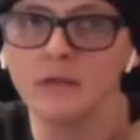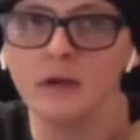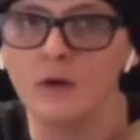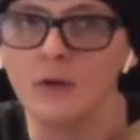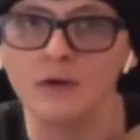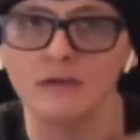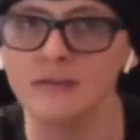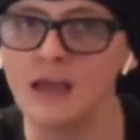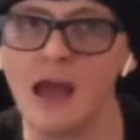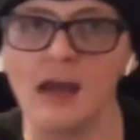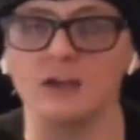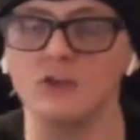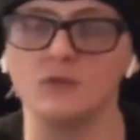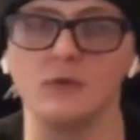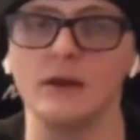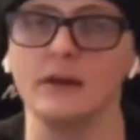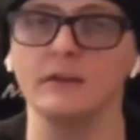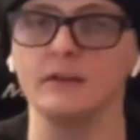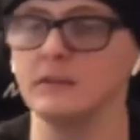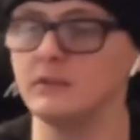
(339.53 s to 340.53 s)
you know,
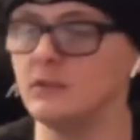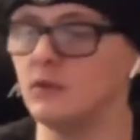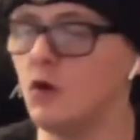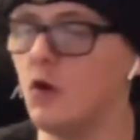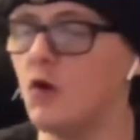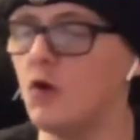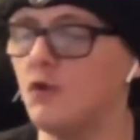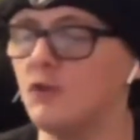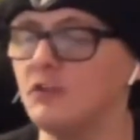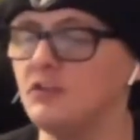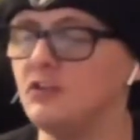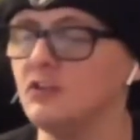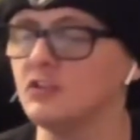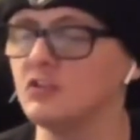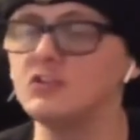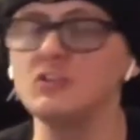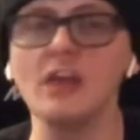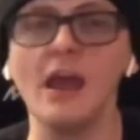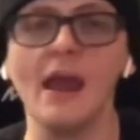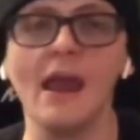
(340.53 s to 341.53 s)
exaggerating this at all. This
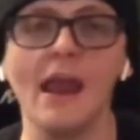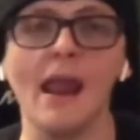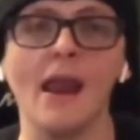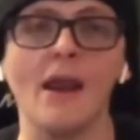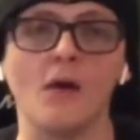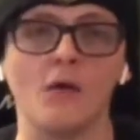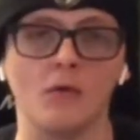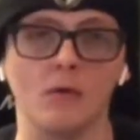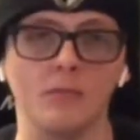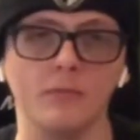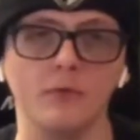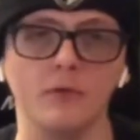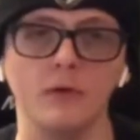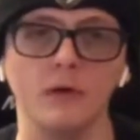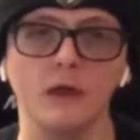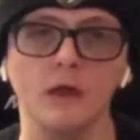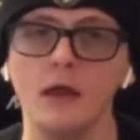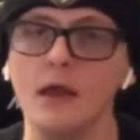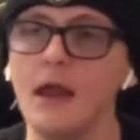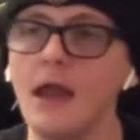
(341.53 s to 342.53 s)
is terrible.
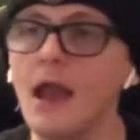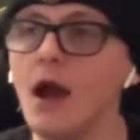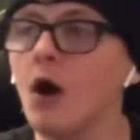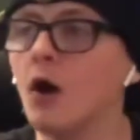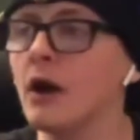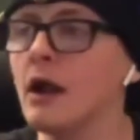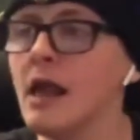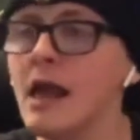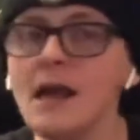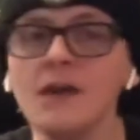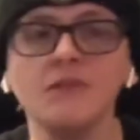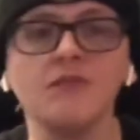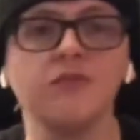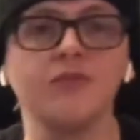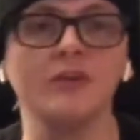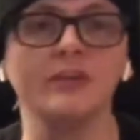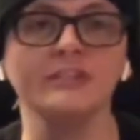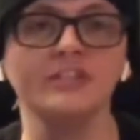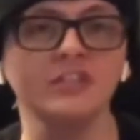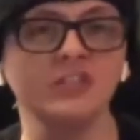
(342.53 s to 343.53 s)
On
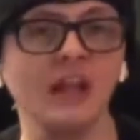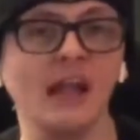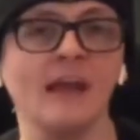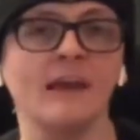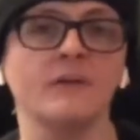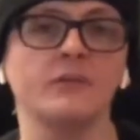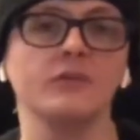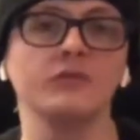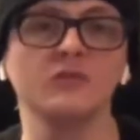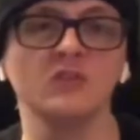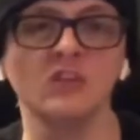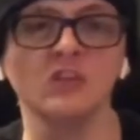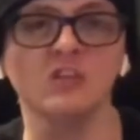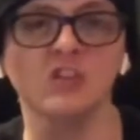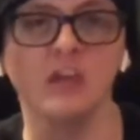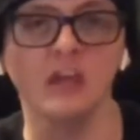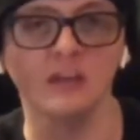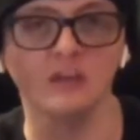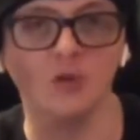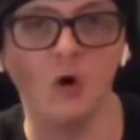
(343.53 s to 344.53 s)
every standard,
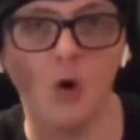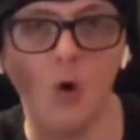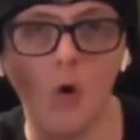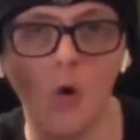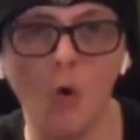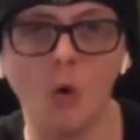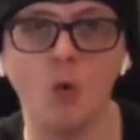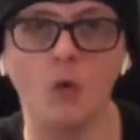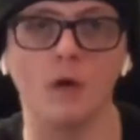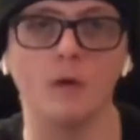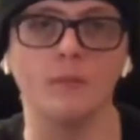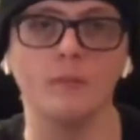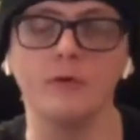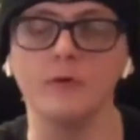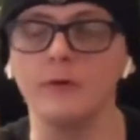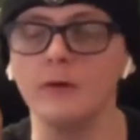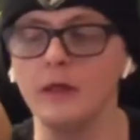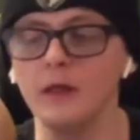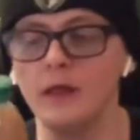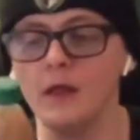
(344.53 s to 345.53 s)
this is
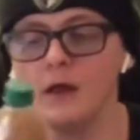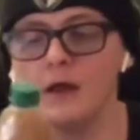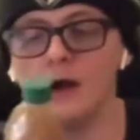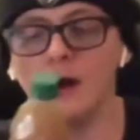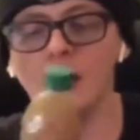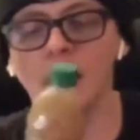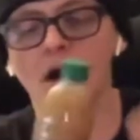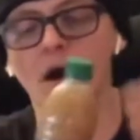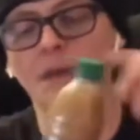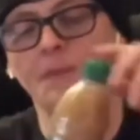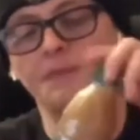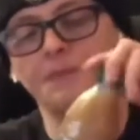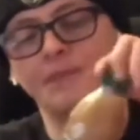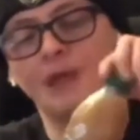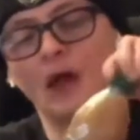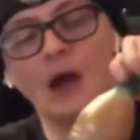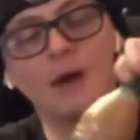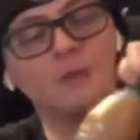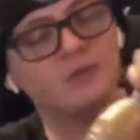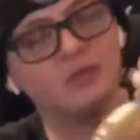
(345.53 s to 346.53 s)
horrible.
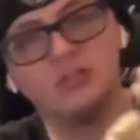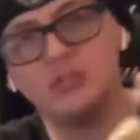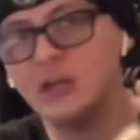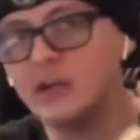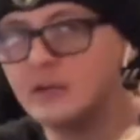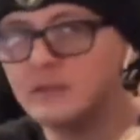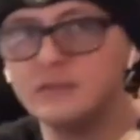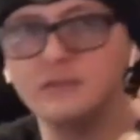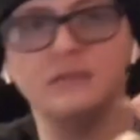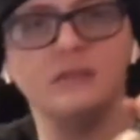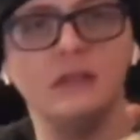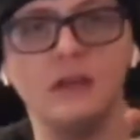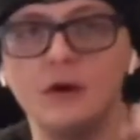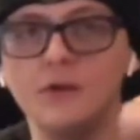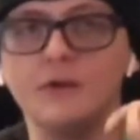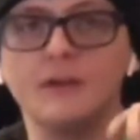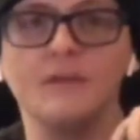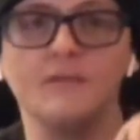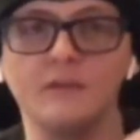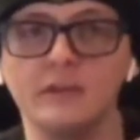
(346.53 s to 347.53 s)
I'm just gonna, you
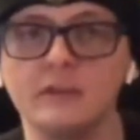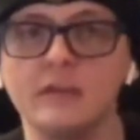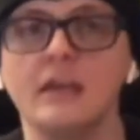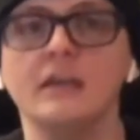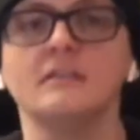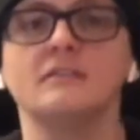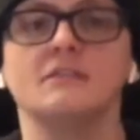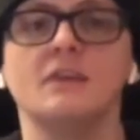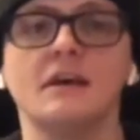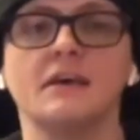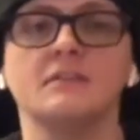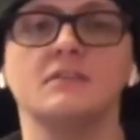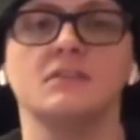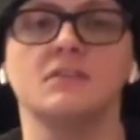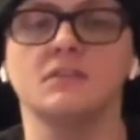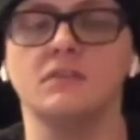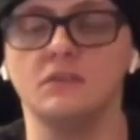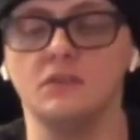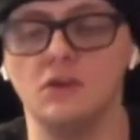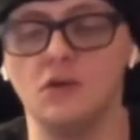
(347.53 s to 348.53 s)
know, give it a taste
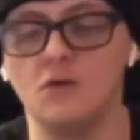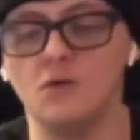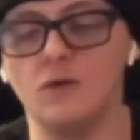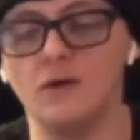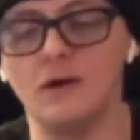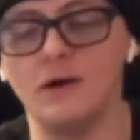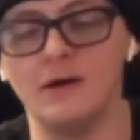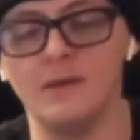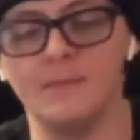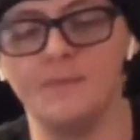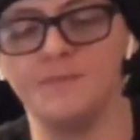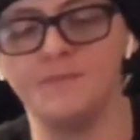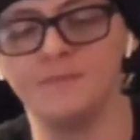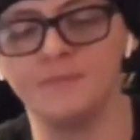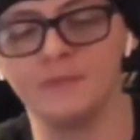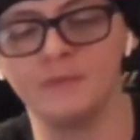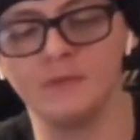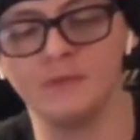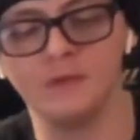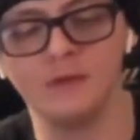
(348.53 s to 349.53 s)
test. So
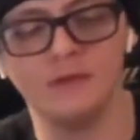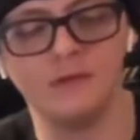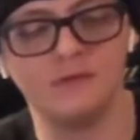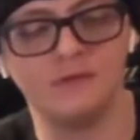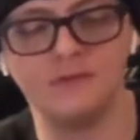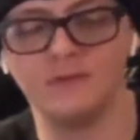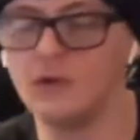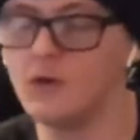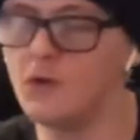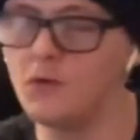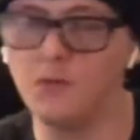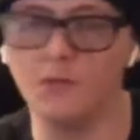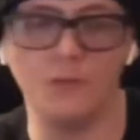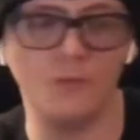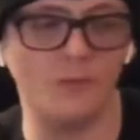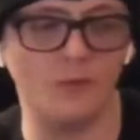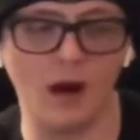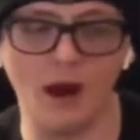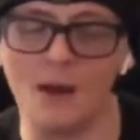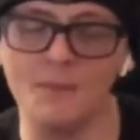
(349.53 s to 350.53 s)

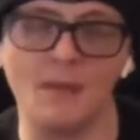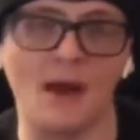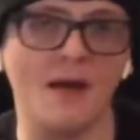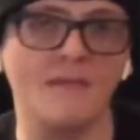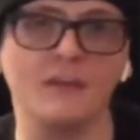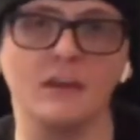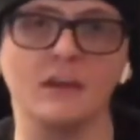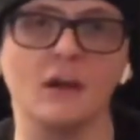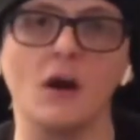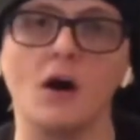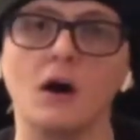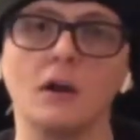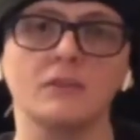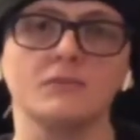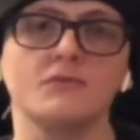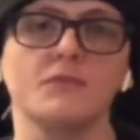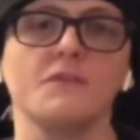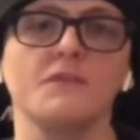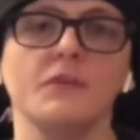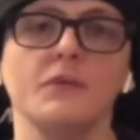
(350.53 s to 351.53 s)
I'm having an
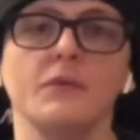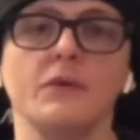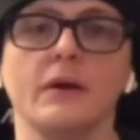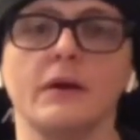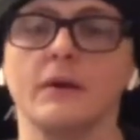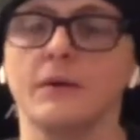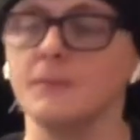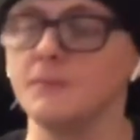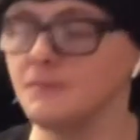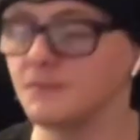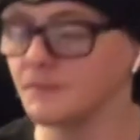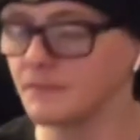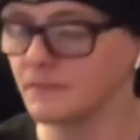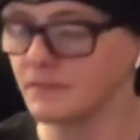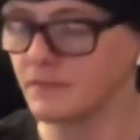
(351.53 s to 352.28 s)
honest review here.